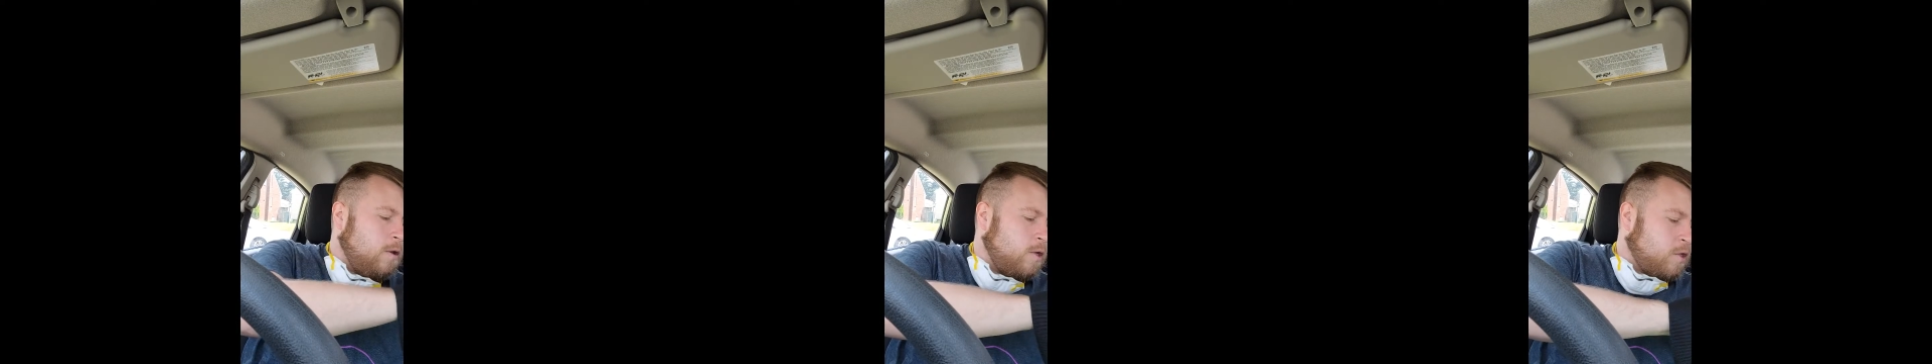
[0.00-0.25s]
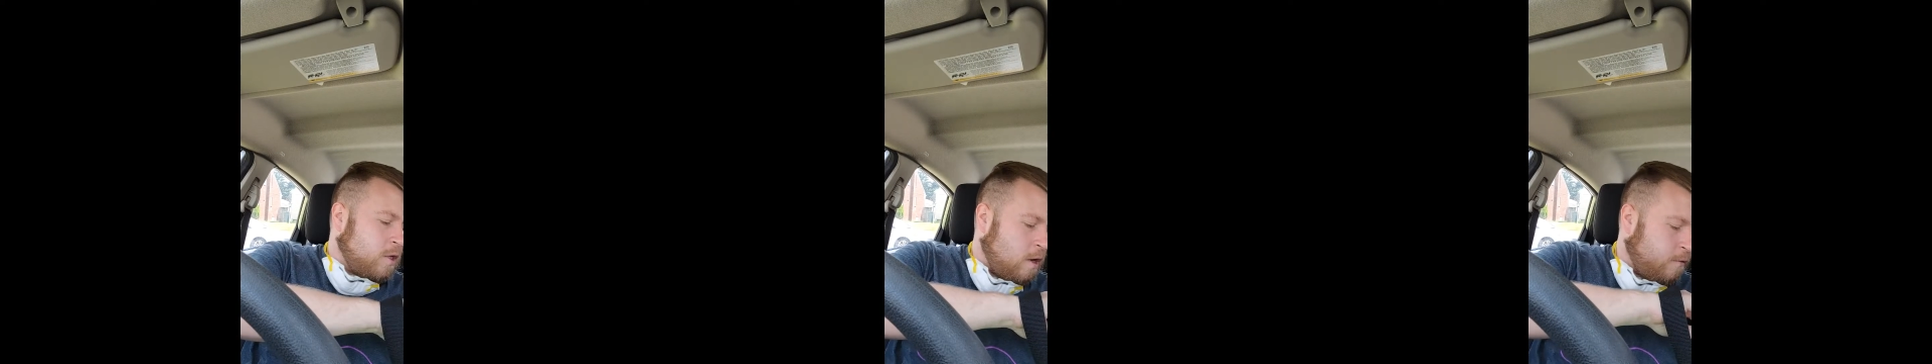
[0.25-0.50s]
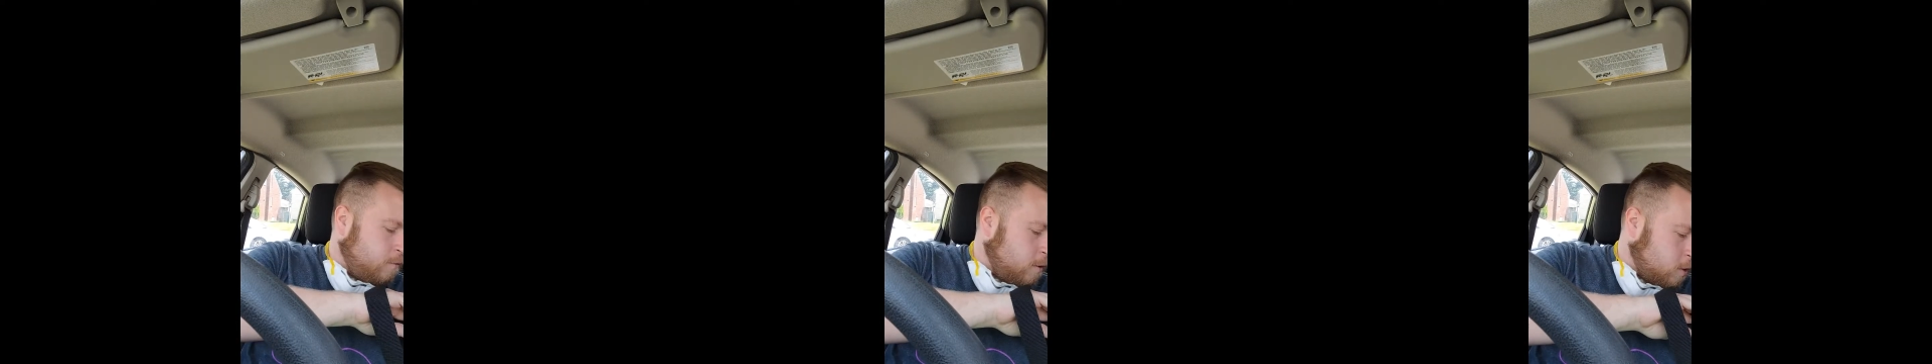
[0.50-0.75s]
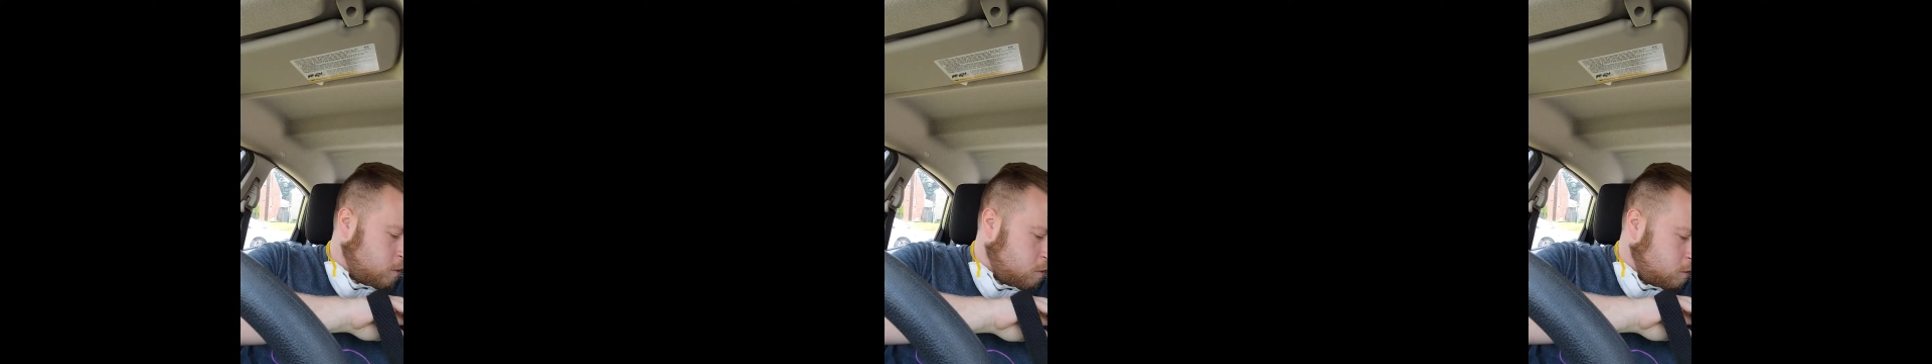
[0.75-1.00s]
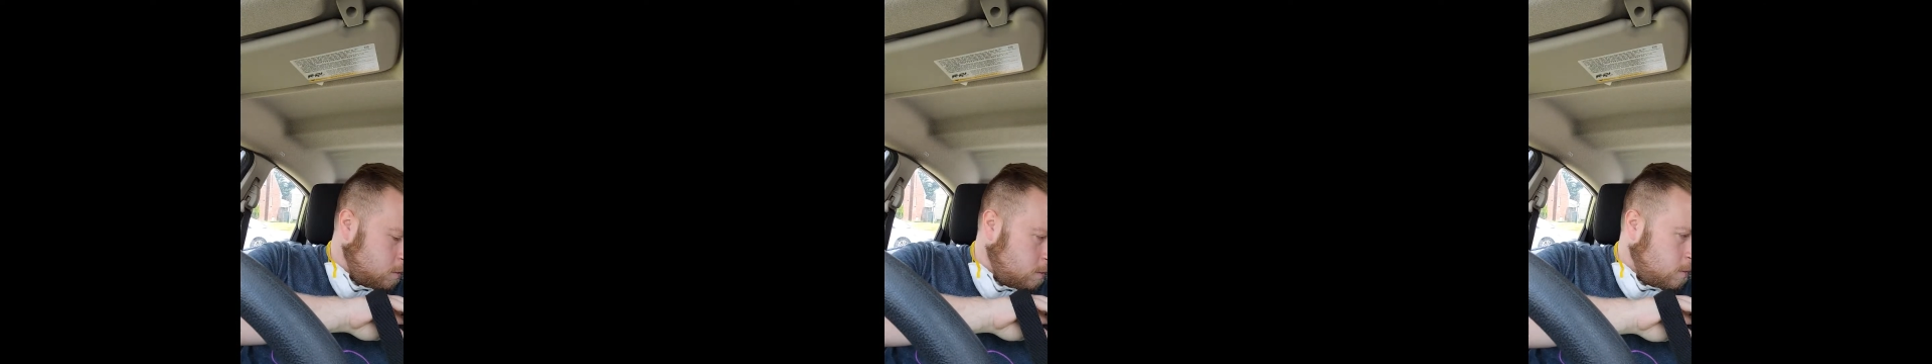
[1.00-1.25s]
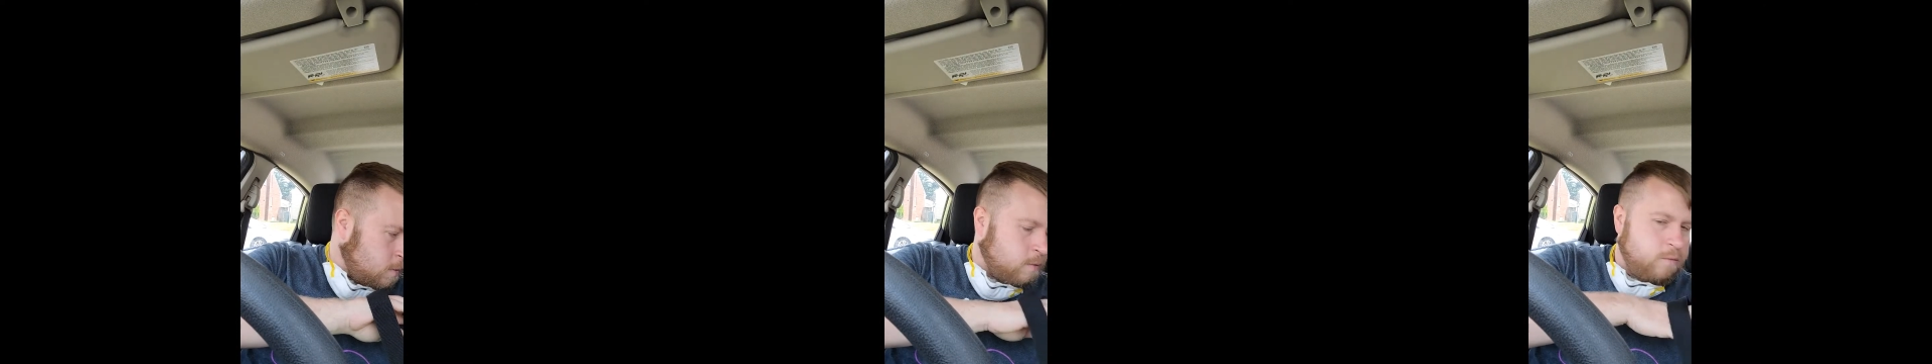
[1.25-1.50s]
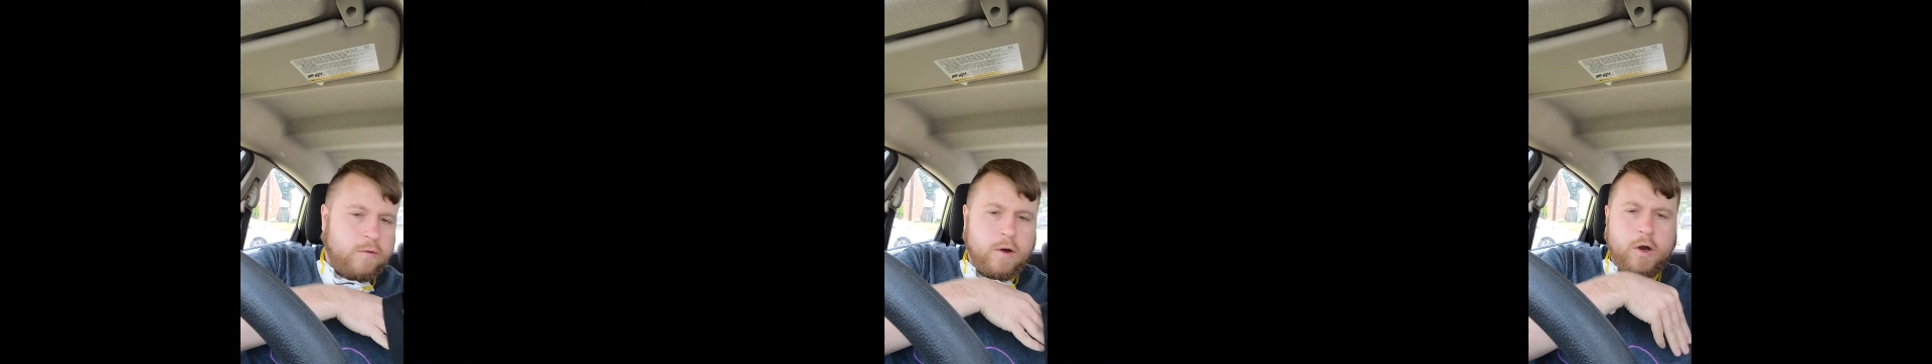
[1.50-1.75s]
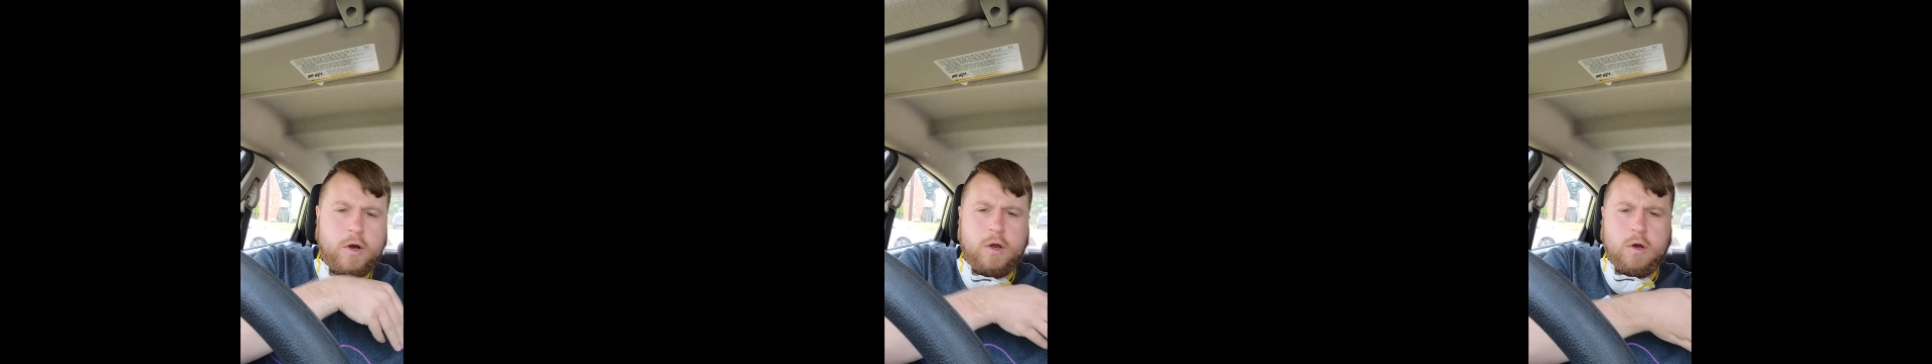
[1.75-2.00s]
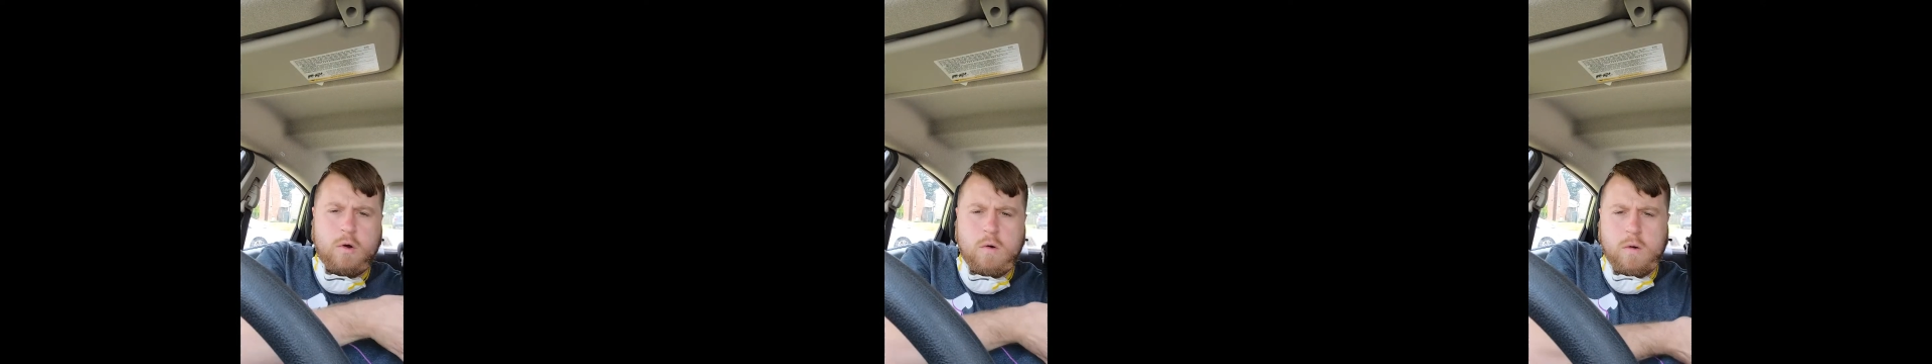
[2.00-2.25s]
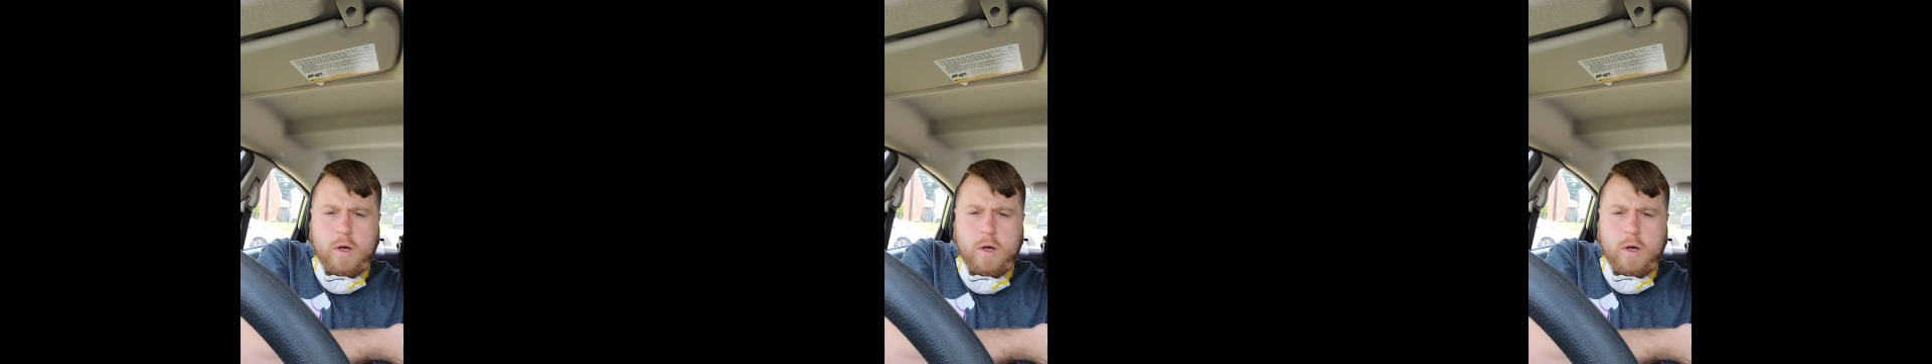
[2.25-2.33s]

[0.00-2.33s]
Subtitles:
the stuff looks very new.